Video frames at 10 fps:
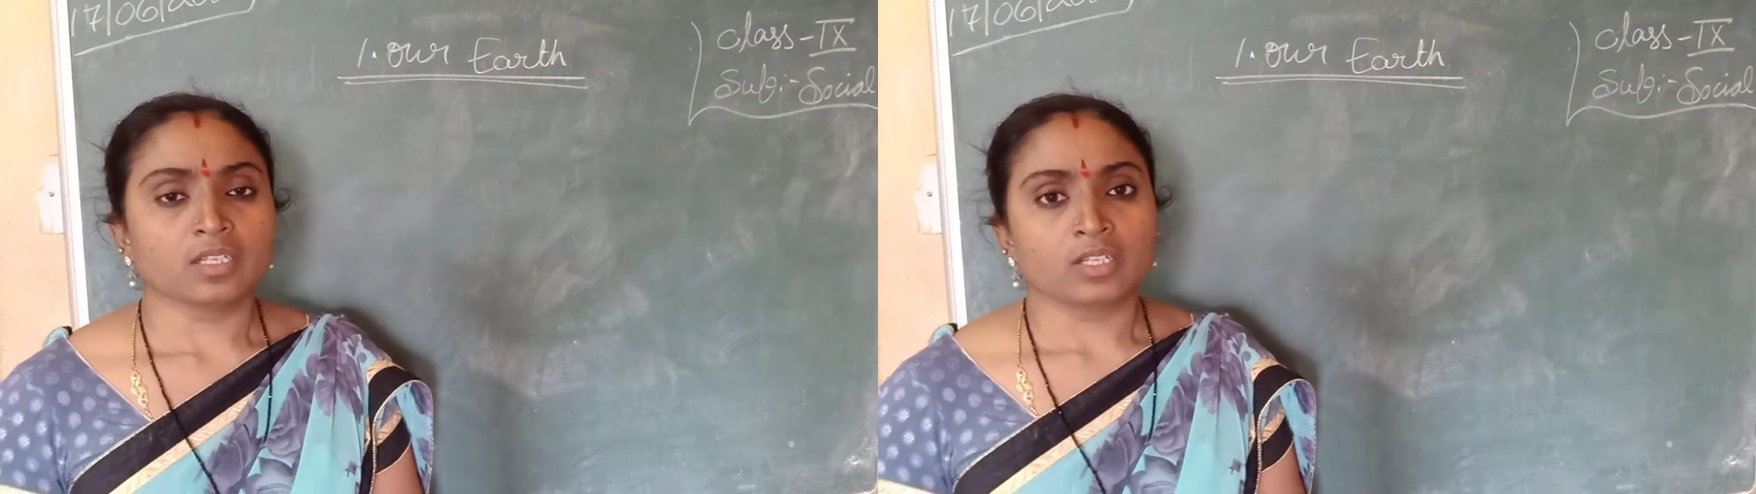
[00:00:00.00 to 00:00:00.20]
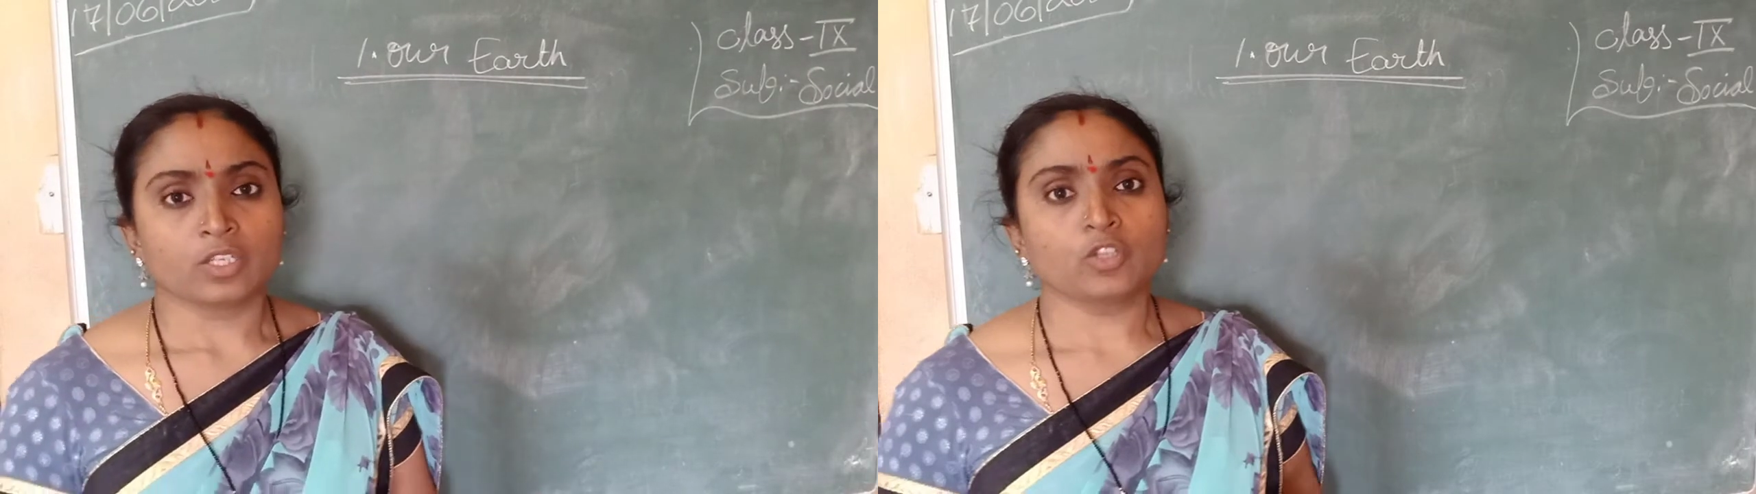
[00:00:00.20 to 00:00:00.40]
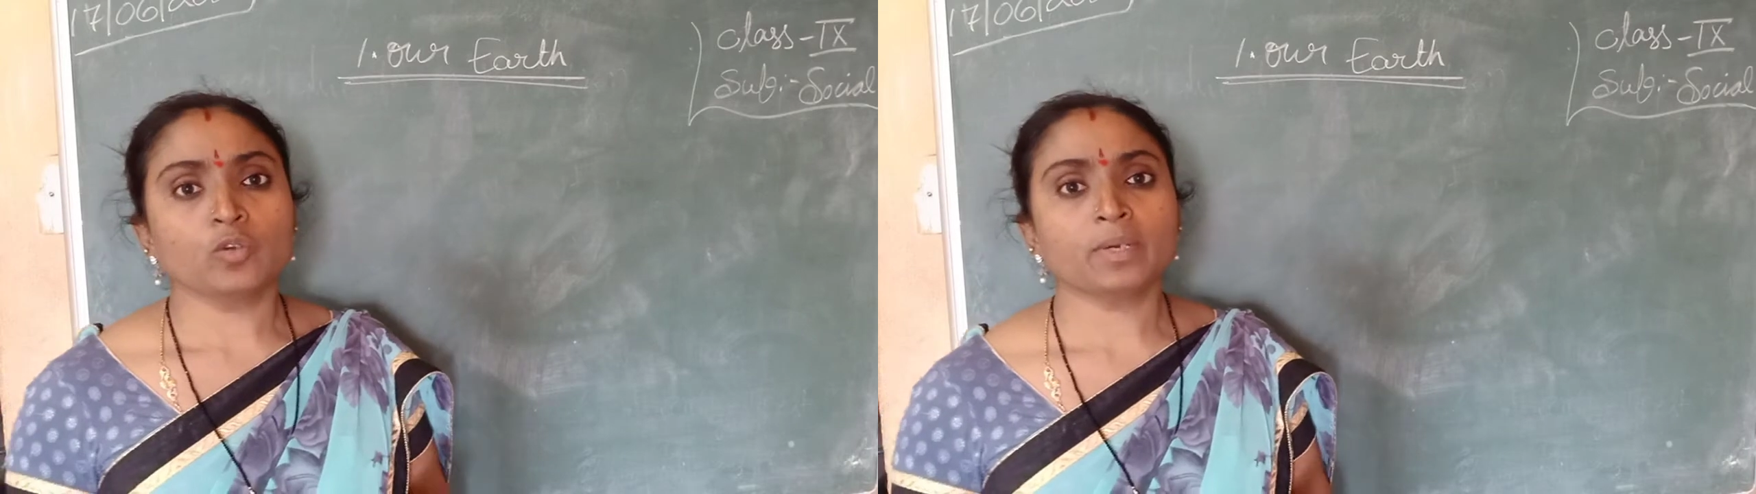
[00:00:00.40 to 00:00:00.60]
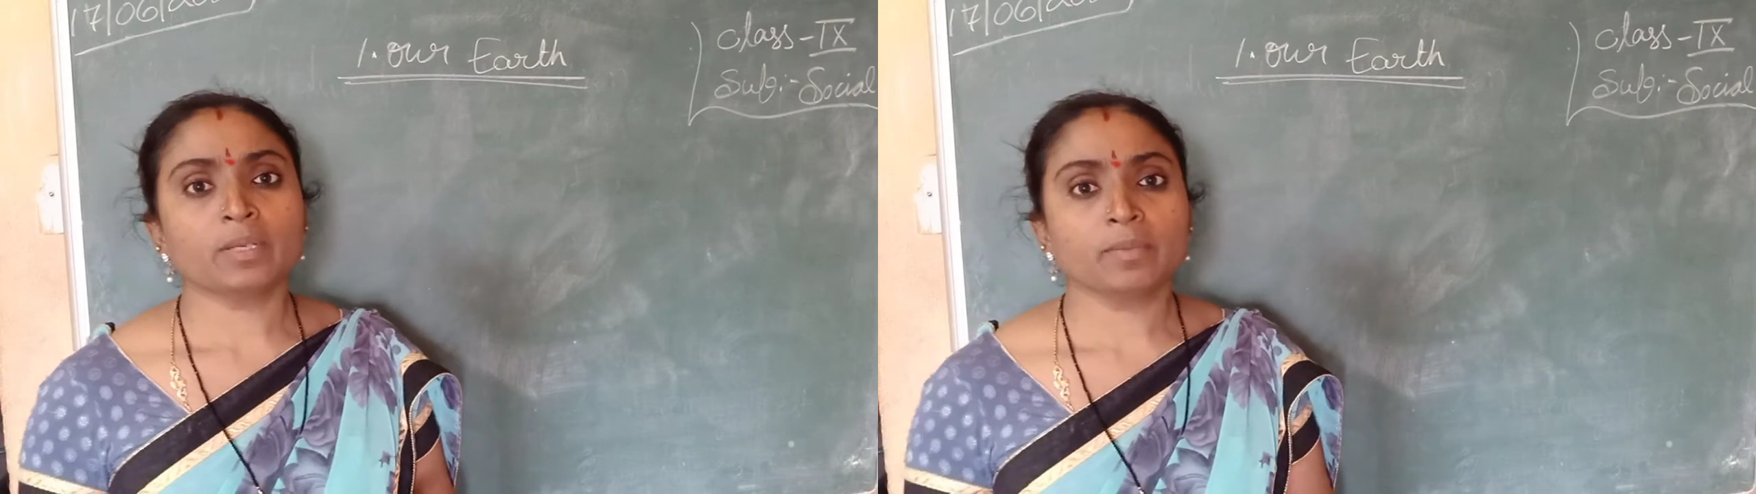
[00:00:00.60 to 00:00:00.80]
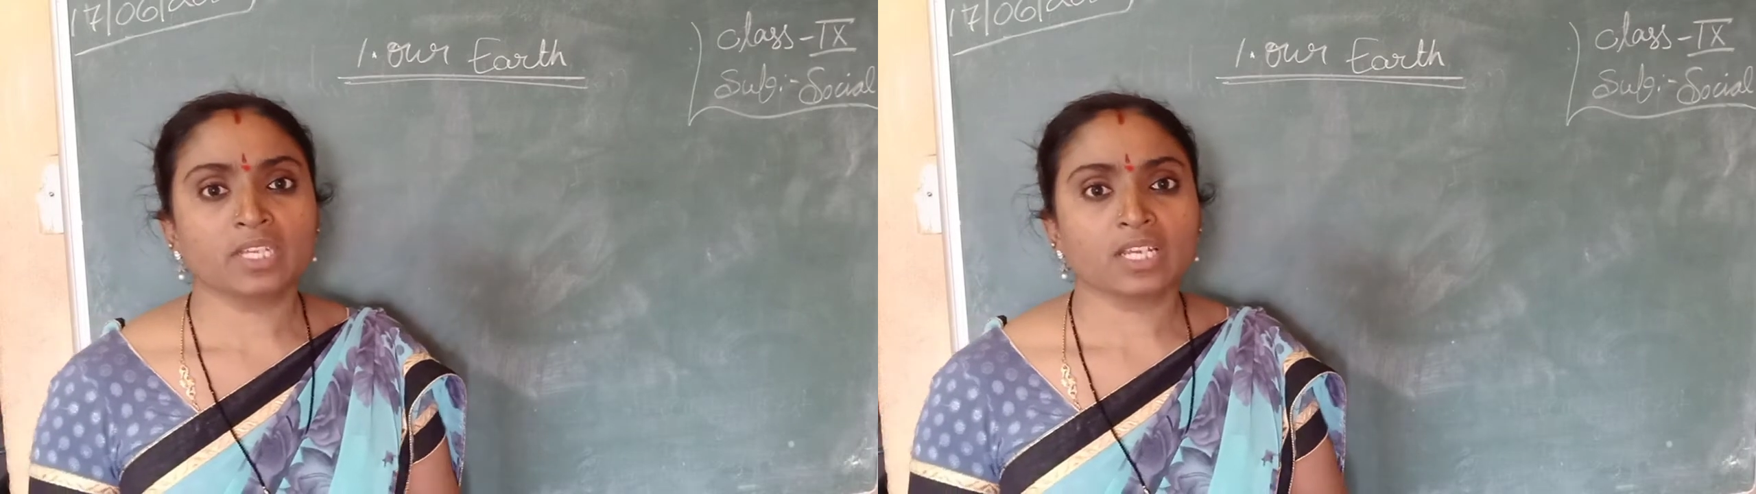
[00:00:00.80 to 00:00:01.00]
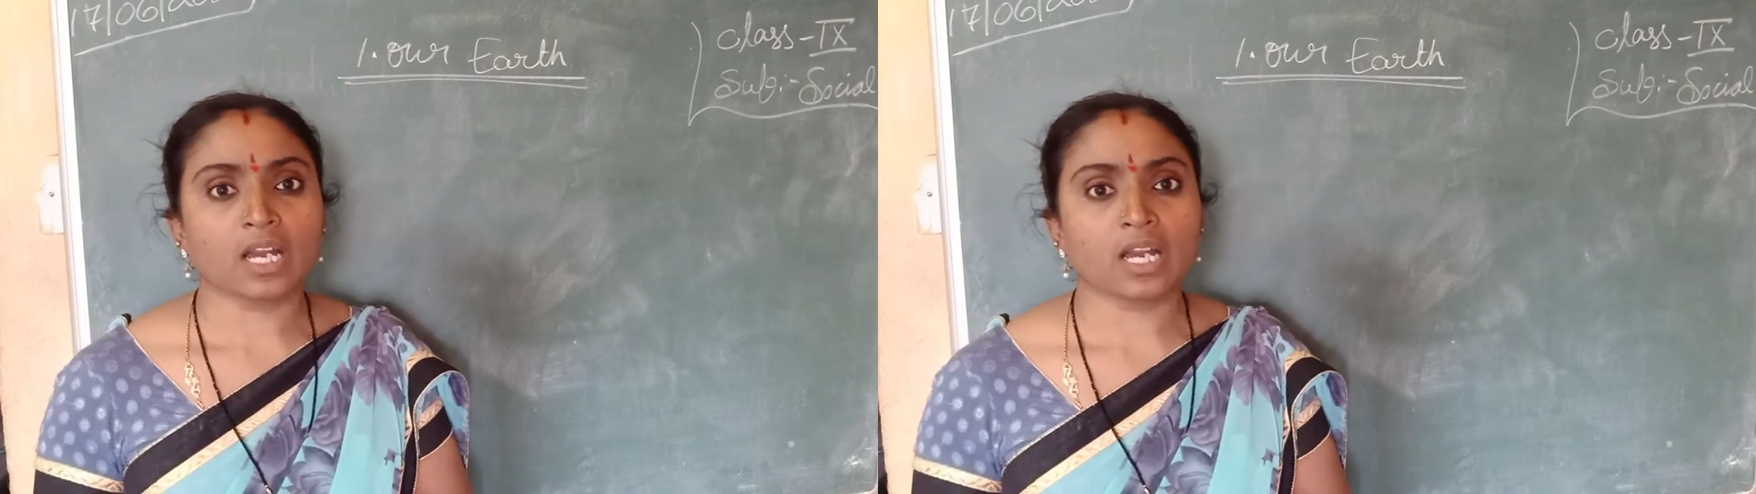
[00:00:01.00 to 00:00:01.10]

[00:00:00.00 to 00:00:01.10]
Human beings